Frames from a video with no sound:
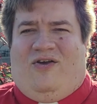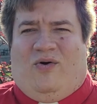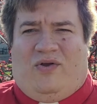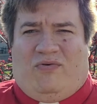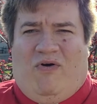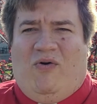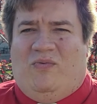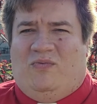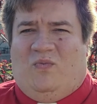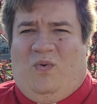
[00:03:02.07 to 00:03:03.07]
Your
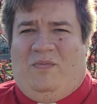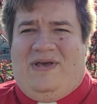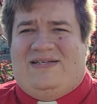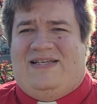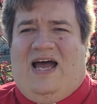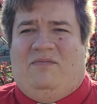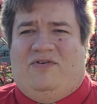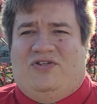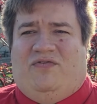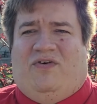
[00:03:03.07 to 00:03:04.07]
throne will be
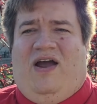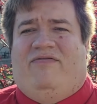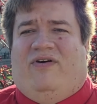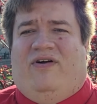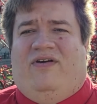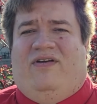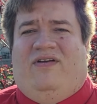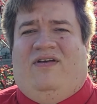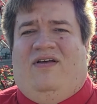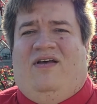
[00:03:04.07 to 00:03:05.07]
established forever.
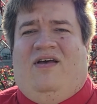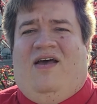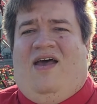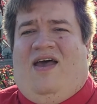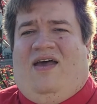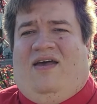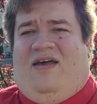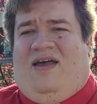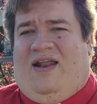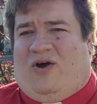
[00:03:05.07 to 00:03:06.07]

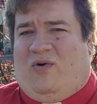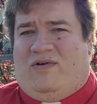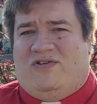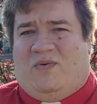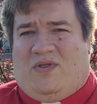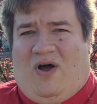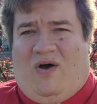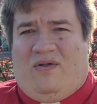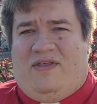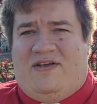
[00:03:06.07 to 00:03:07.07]
In accordance with
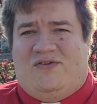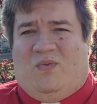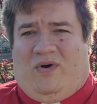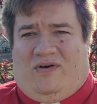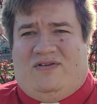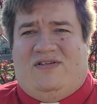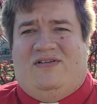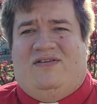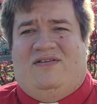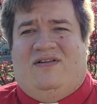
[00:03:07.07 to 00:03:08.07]
all these words
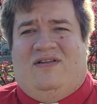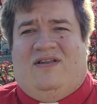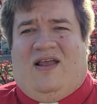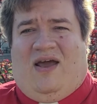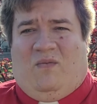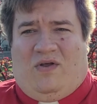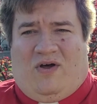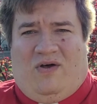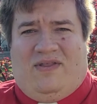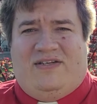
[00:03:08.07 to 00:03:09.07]
and with
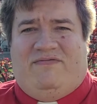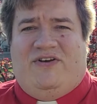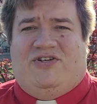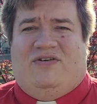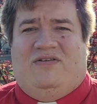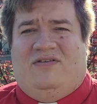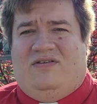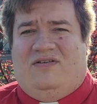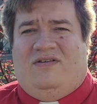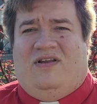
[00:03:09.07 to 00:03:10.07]
all this vision,
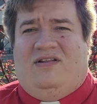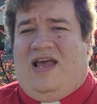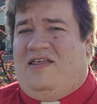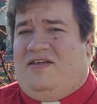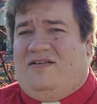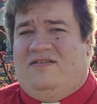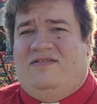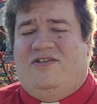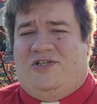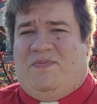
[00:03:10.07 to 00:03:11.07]
Nathan
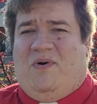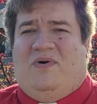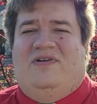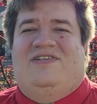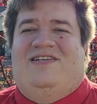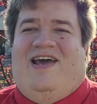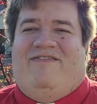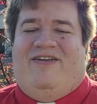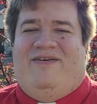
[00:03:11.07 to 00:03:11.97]
spoke to David.